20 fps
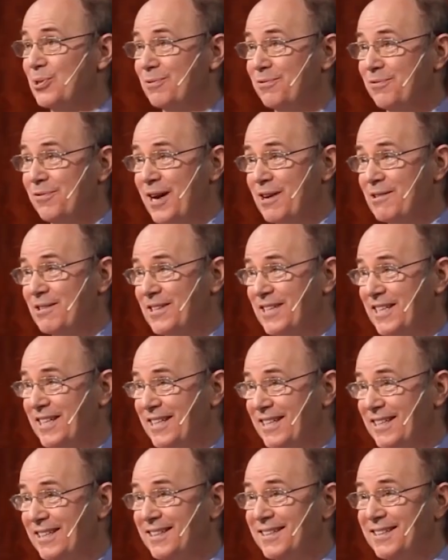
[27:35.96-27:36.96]
of
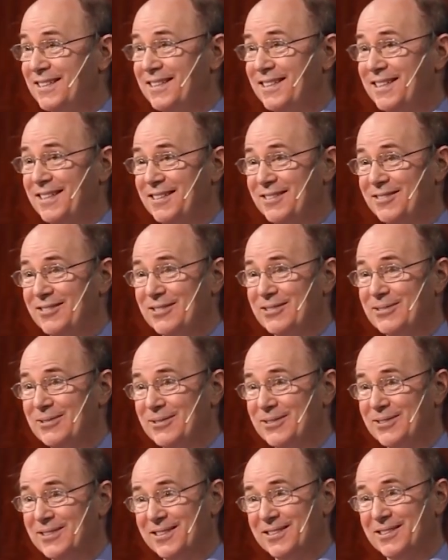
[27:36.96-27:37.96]
Faraday
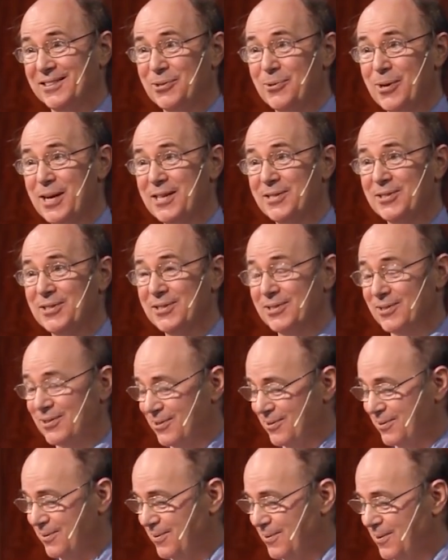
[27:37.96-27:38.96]
into
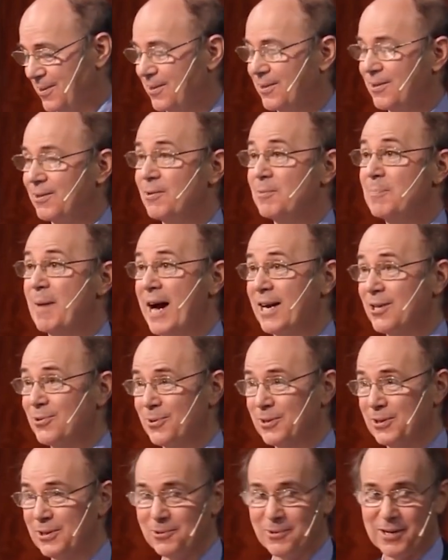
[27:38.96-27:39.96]
equations, the
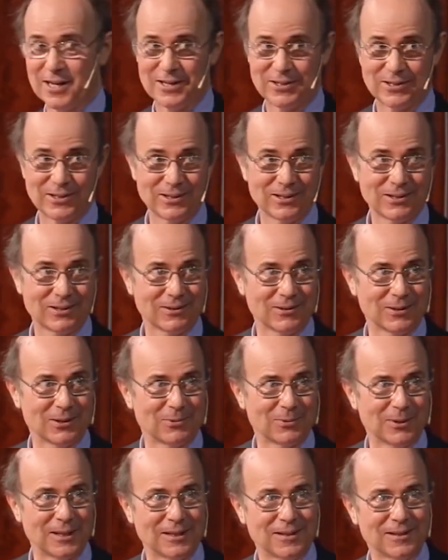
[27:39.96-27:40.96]
Maxwell equations,
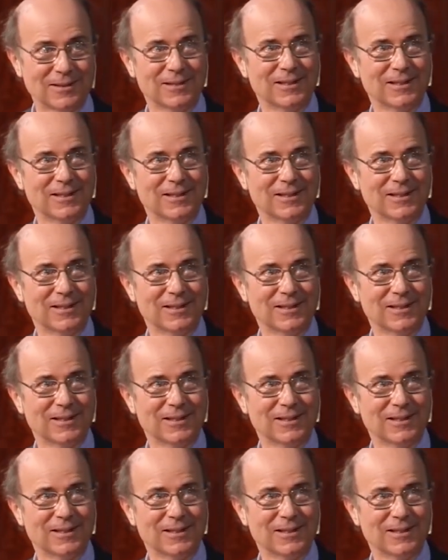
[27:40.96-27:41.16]
which we